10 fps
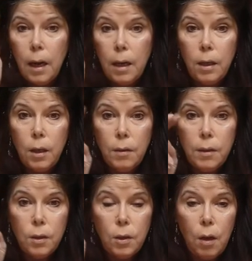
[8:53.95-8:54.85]
And I know
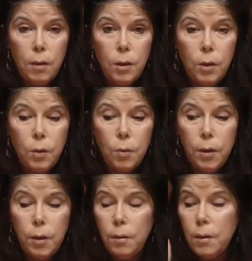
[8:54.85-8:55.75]
this is called a
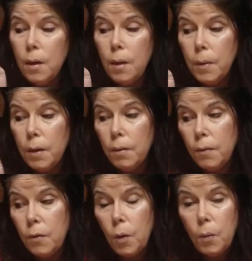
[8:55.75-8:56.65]
tutorial, but I don't
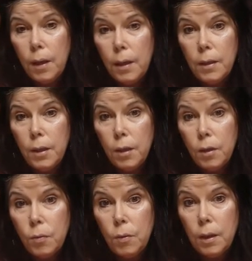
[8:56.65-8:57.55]
even know what I can tell you.
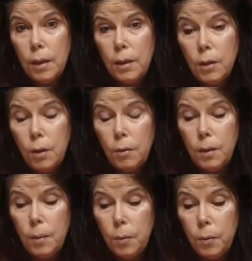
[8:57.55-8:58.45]
It's really so
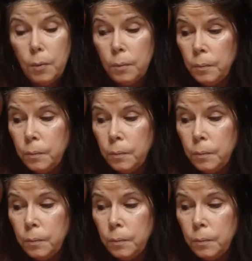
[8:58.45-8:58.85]
simple.